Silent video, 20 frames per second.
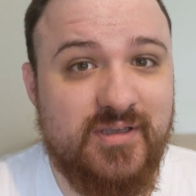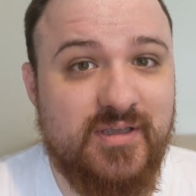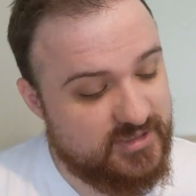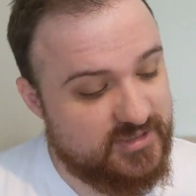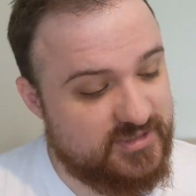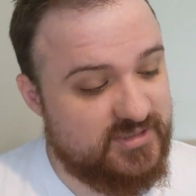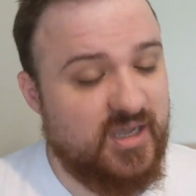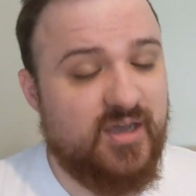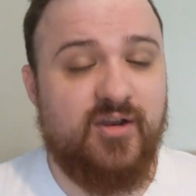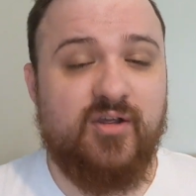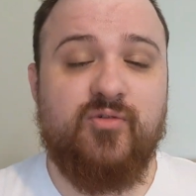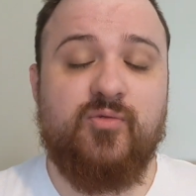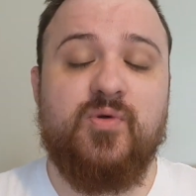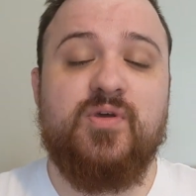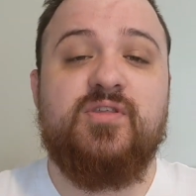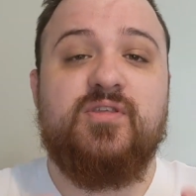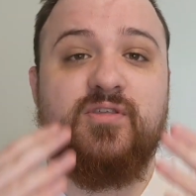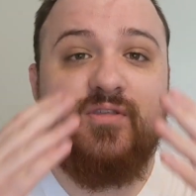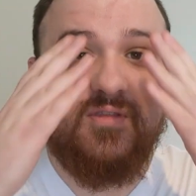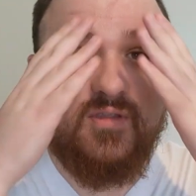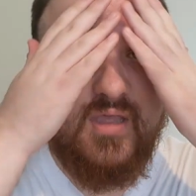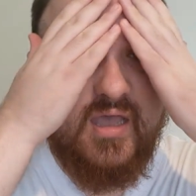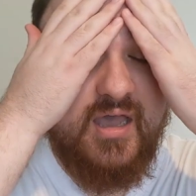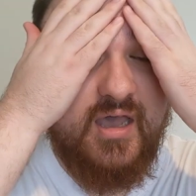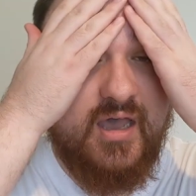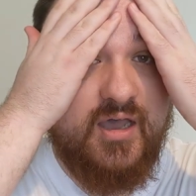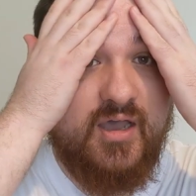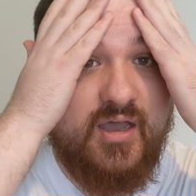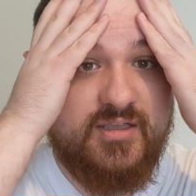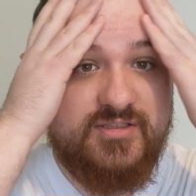To start off with,
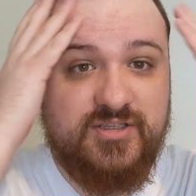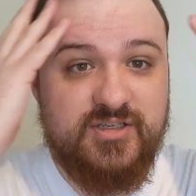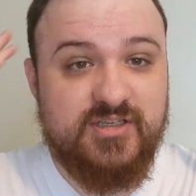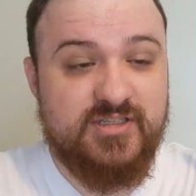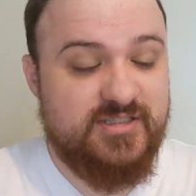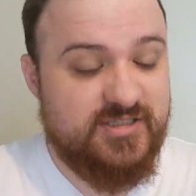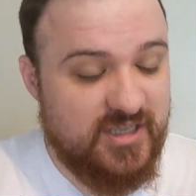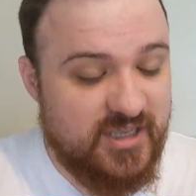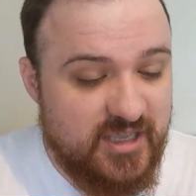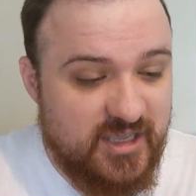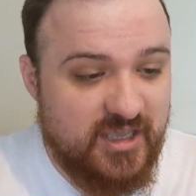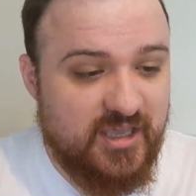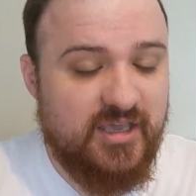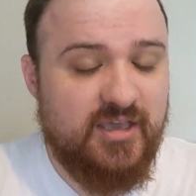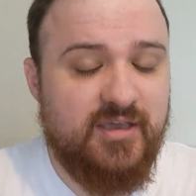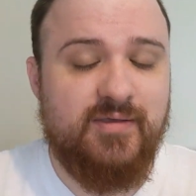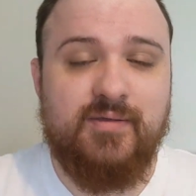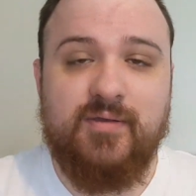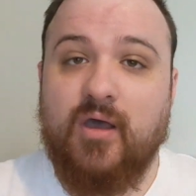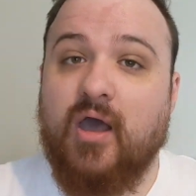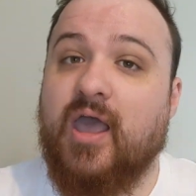as you can see here,